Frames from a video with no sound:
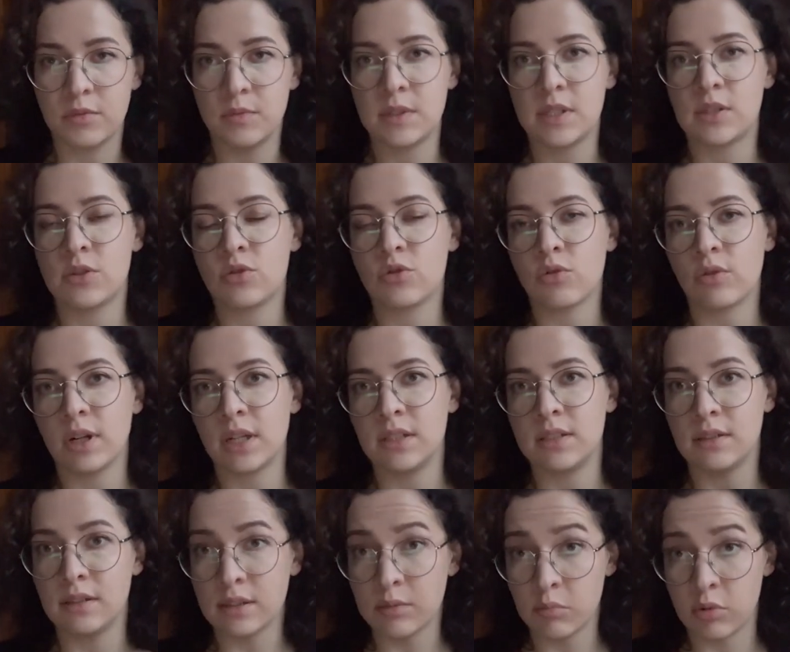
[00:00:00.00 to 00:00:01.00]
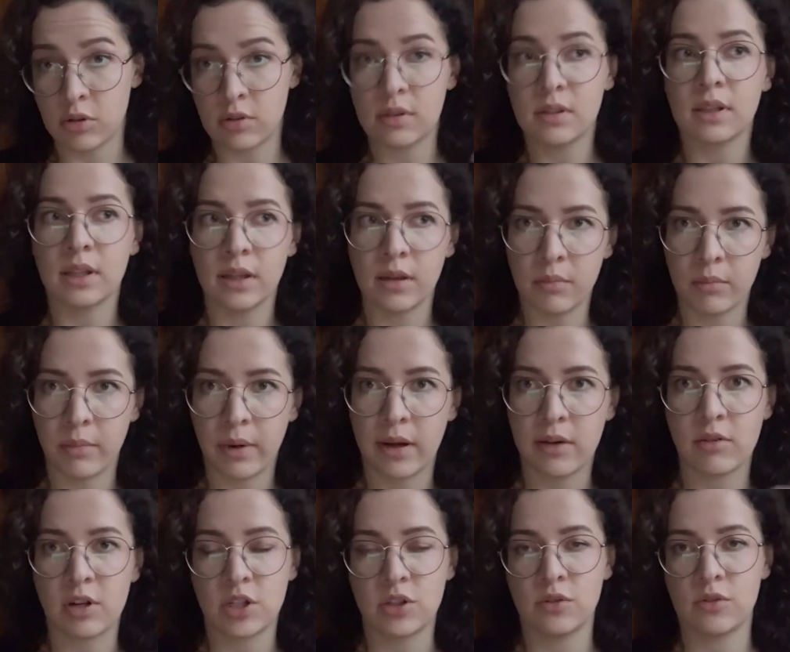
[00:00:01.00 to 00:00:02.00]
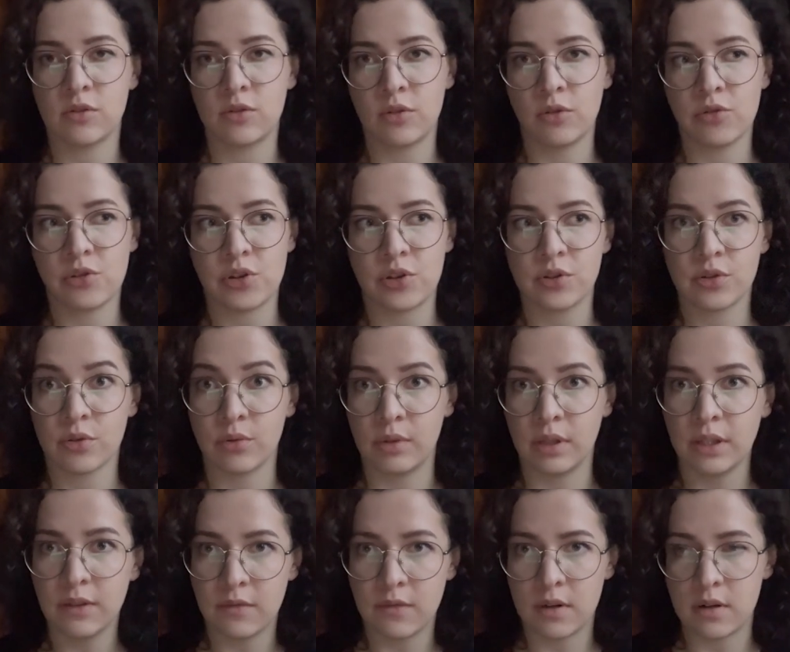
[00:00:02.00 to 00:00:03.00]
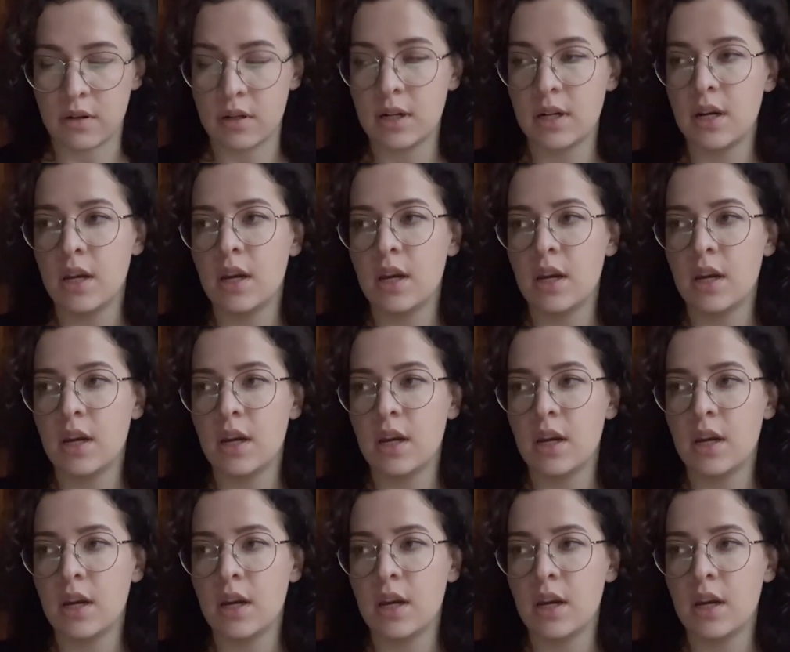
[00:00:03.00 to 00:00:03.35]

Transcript: destroyed deliberately by Russian soldiers who lived there.